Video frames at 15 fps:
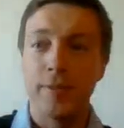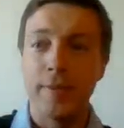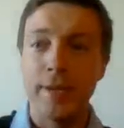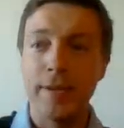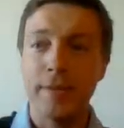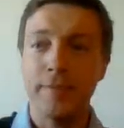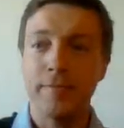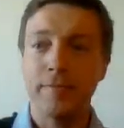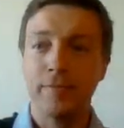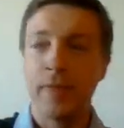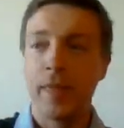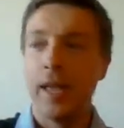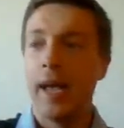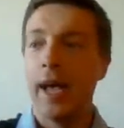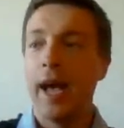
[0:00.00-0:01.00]
me.
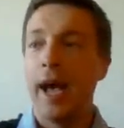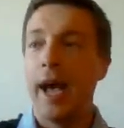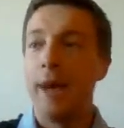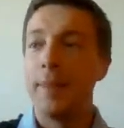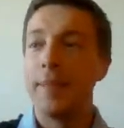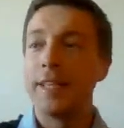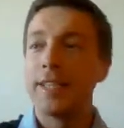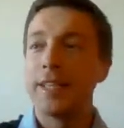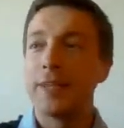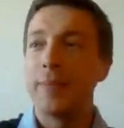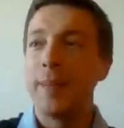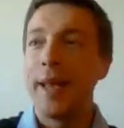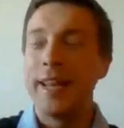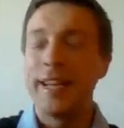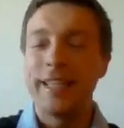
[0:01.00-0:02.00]
This is
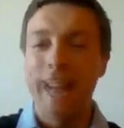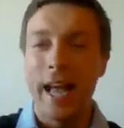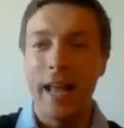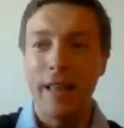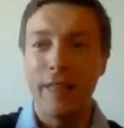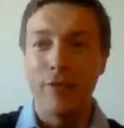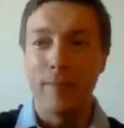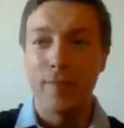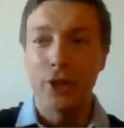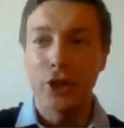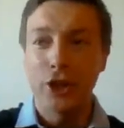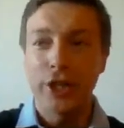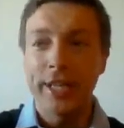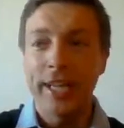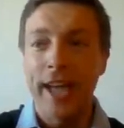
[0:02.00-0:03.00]
made entirely from
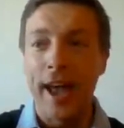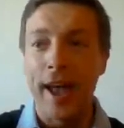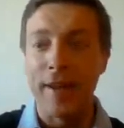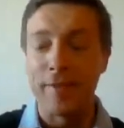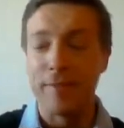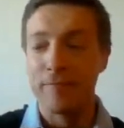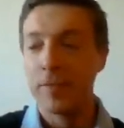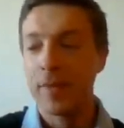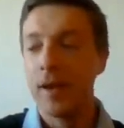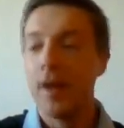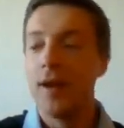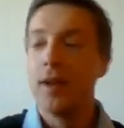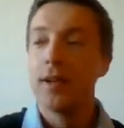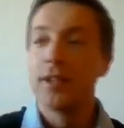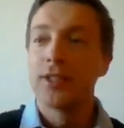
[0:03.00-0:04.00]
sugarcane.
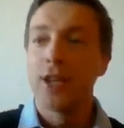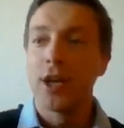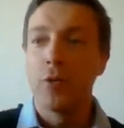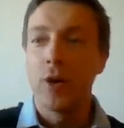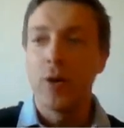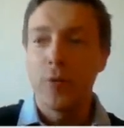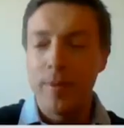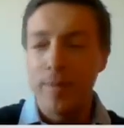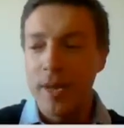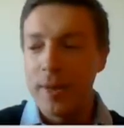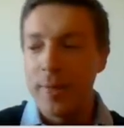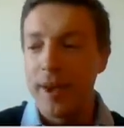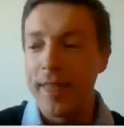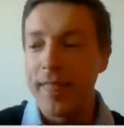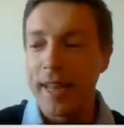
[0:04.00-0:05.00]
So what we mean
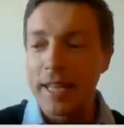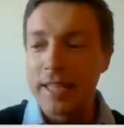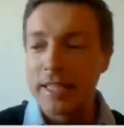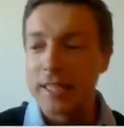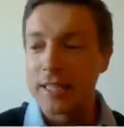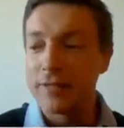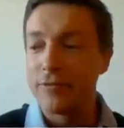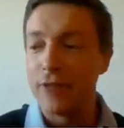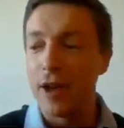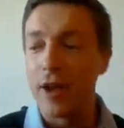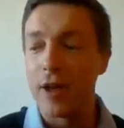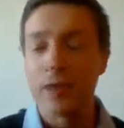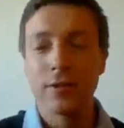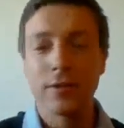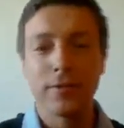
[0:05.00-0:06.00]
by that is as
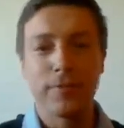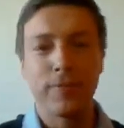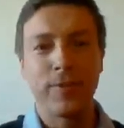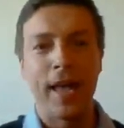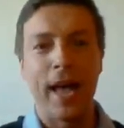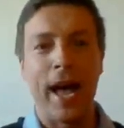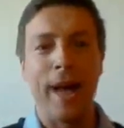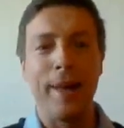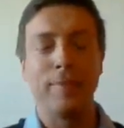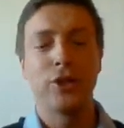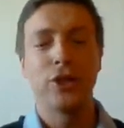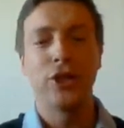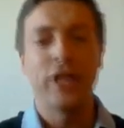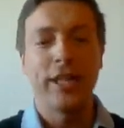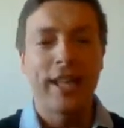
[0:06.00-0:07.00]
follows.
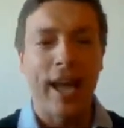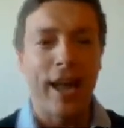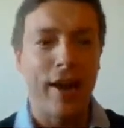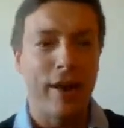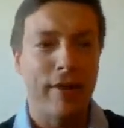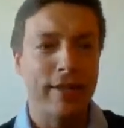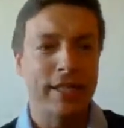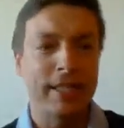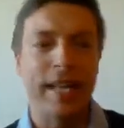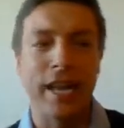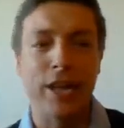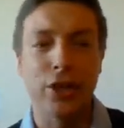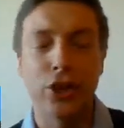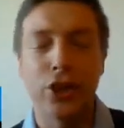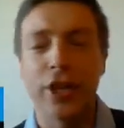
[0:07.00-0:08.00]
Sugarcane obviously
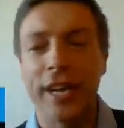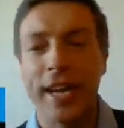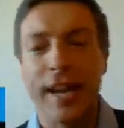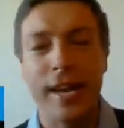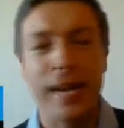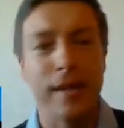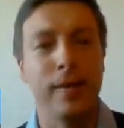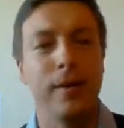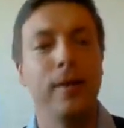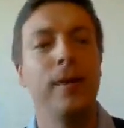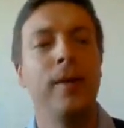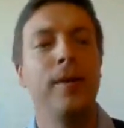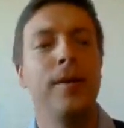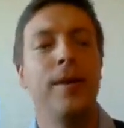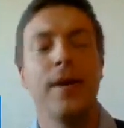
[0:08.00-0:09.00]
has sugar in it.
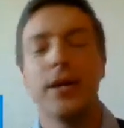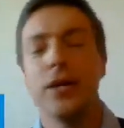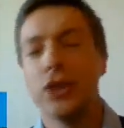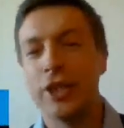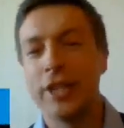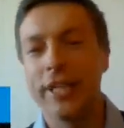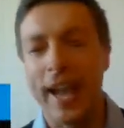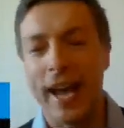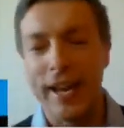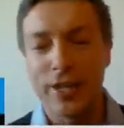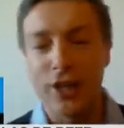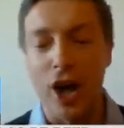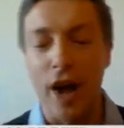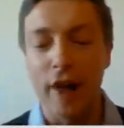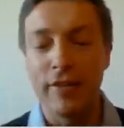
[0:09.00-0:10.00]
Sugarcane is
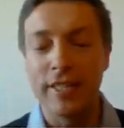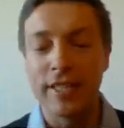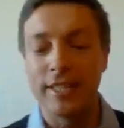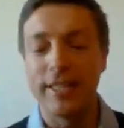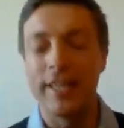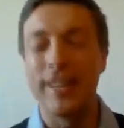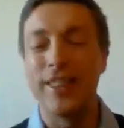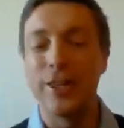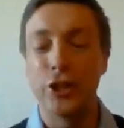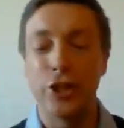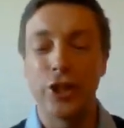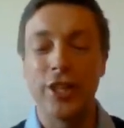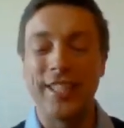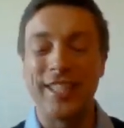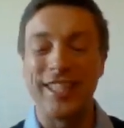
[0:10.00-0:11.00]
harvested and the
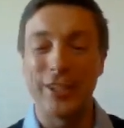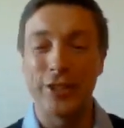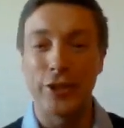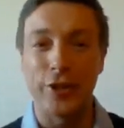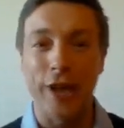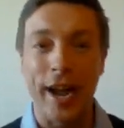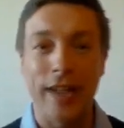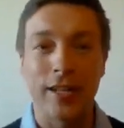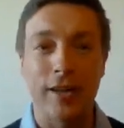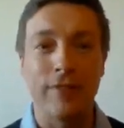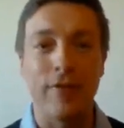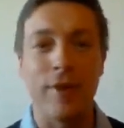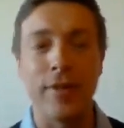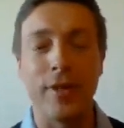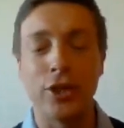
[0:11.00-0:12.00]
sugar is extracted
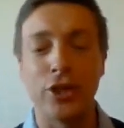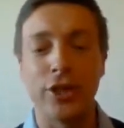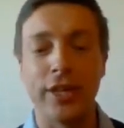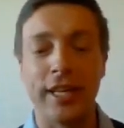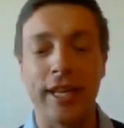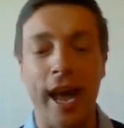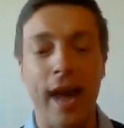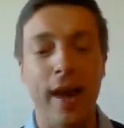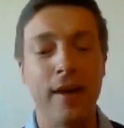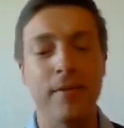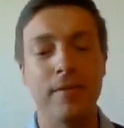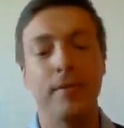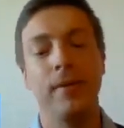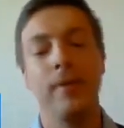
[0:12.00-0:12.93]
from the sugarcane.